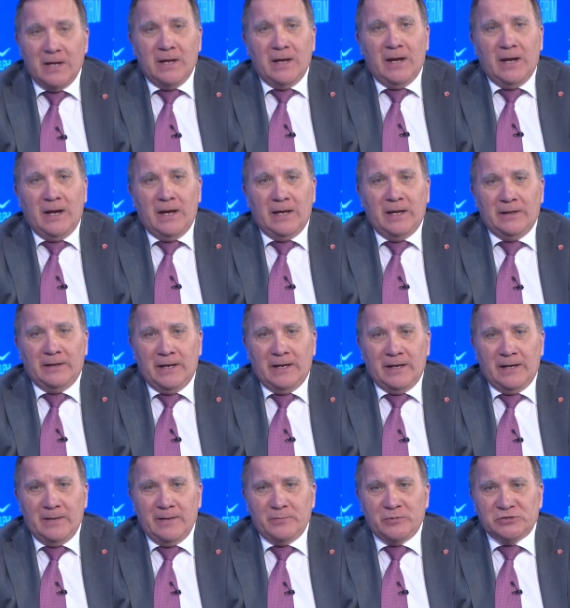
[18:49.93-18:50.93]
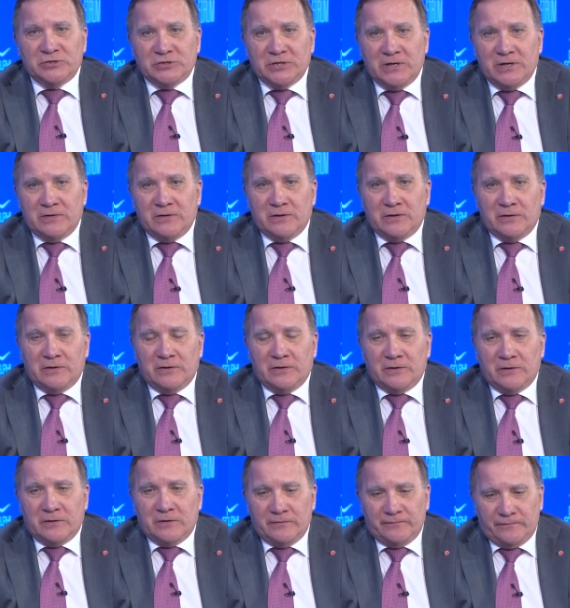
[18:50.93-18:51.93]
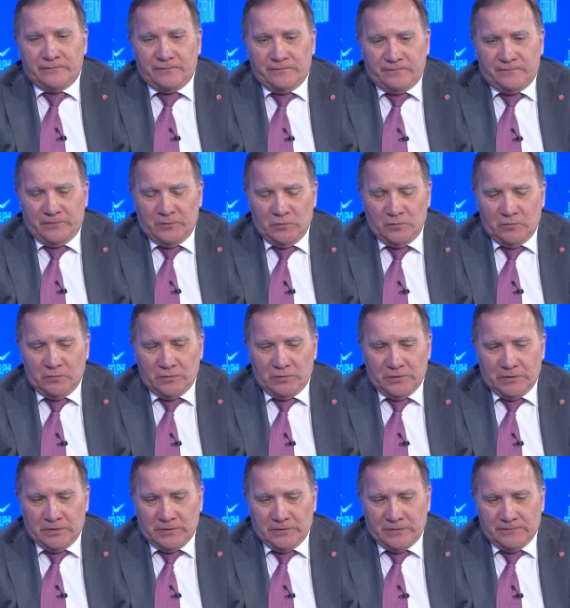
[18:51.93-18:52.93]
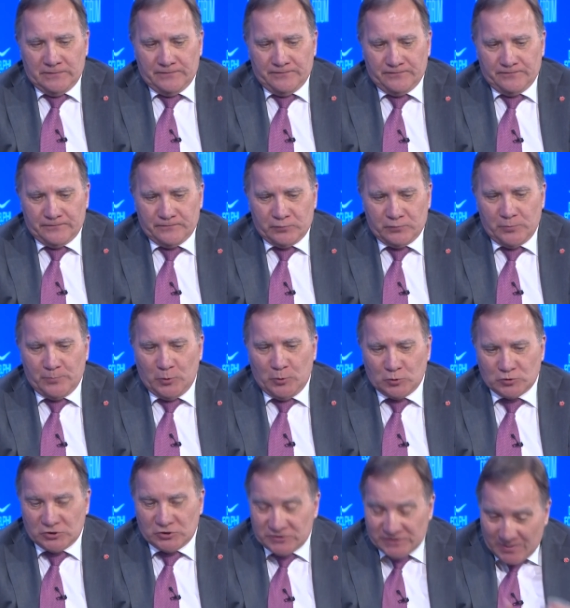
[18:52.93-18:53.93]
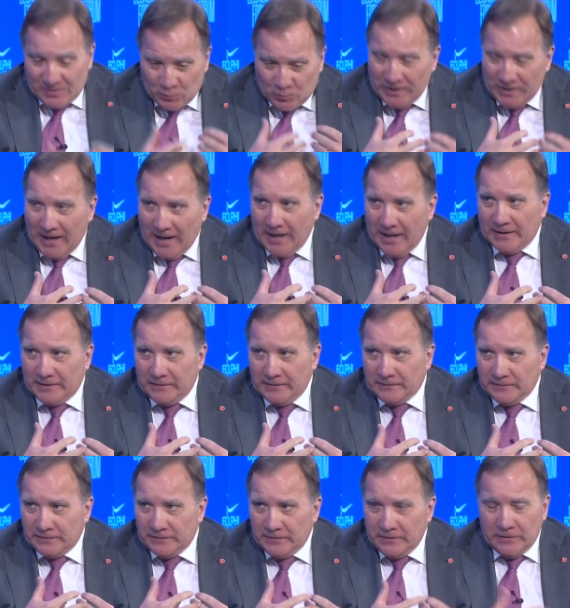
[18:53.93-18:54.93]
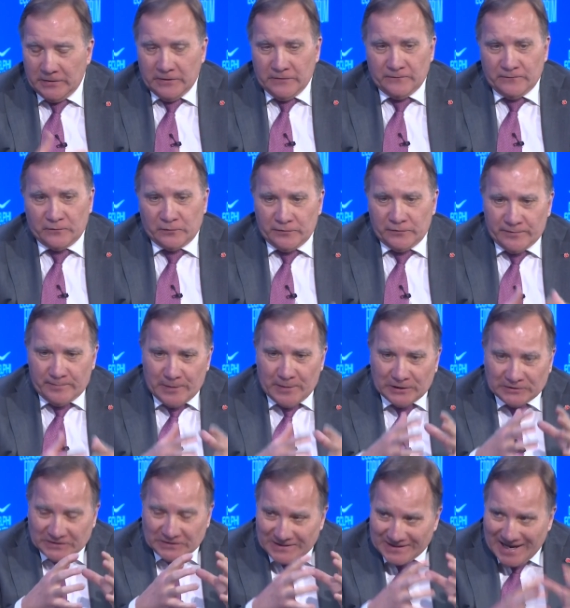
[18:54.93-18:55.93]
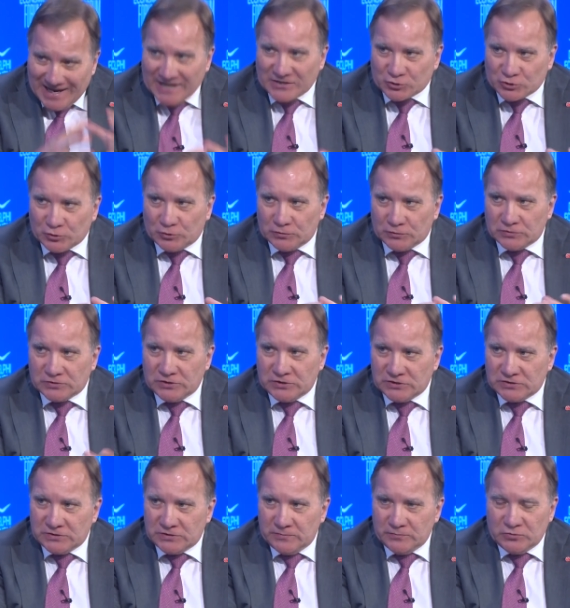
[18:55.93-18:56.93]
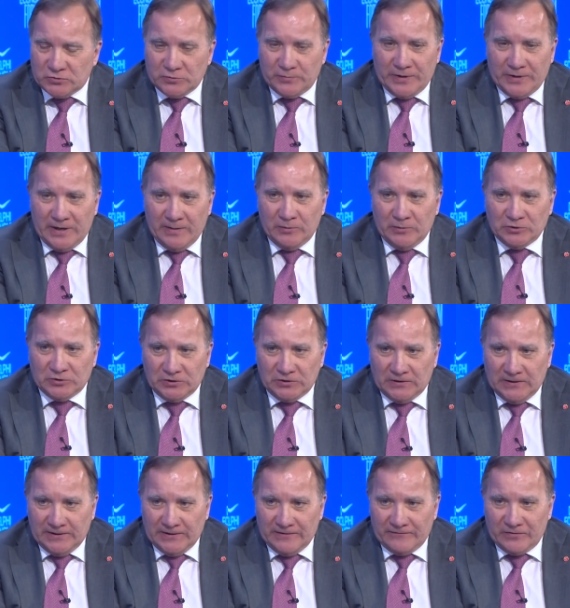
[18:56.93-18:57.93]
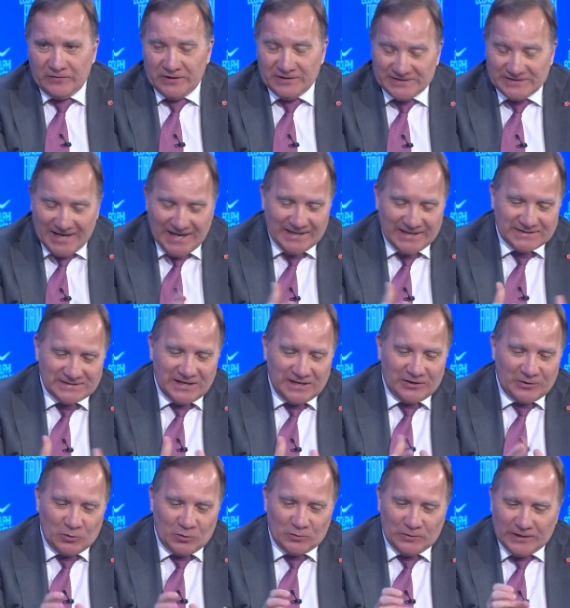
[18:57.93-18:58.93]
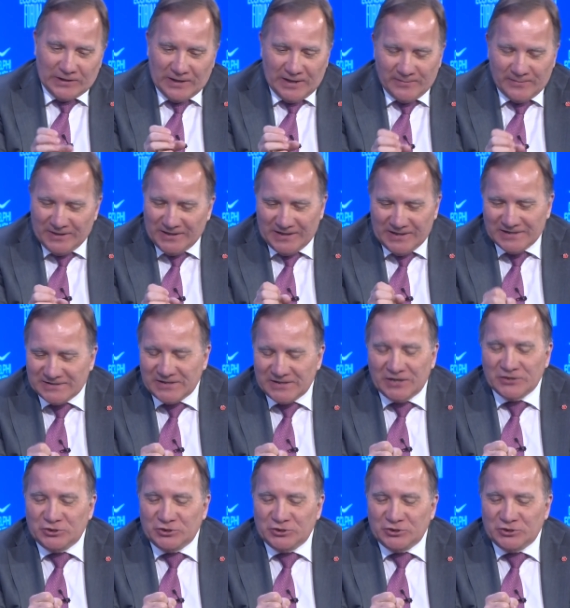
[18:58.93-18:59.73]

and let me share a few proposals that we had for the multilateral system to be able to deliver. It takes not only, I mean, it's not